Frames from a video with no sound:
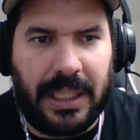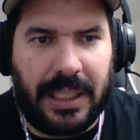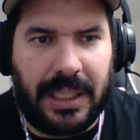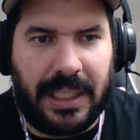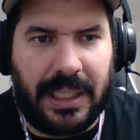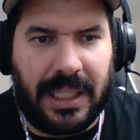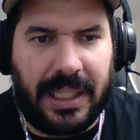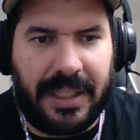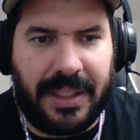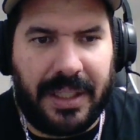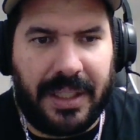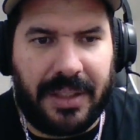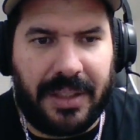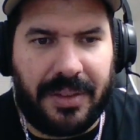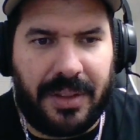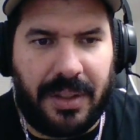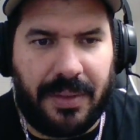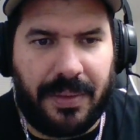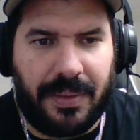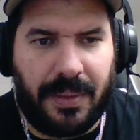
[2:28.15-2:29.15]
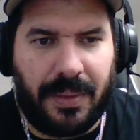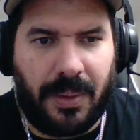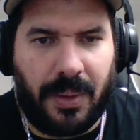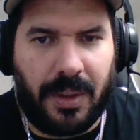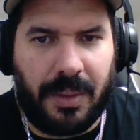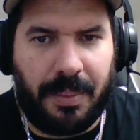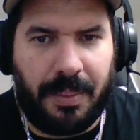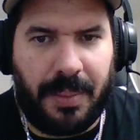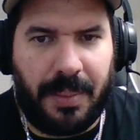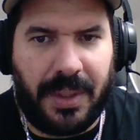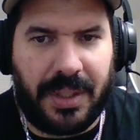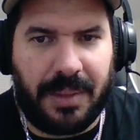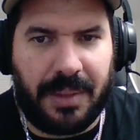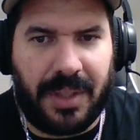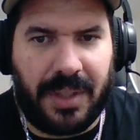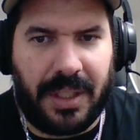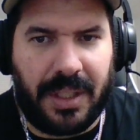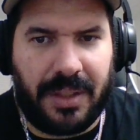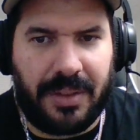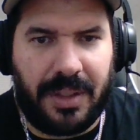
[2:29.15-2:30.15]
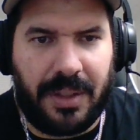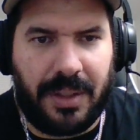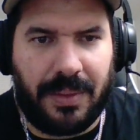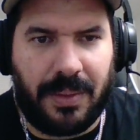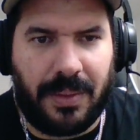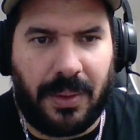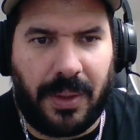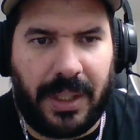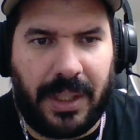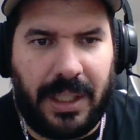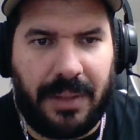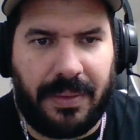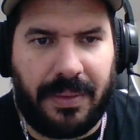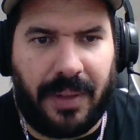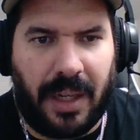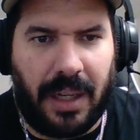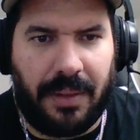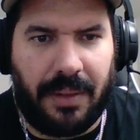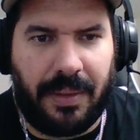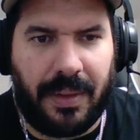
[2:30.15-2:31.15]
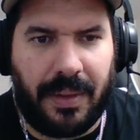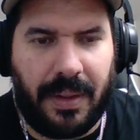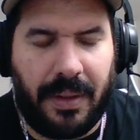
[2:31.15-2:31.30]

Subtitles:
Knight takes D4, bishop takes D4, E5,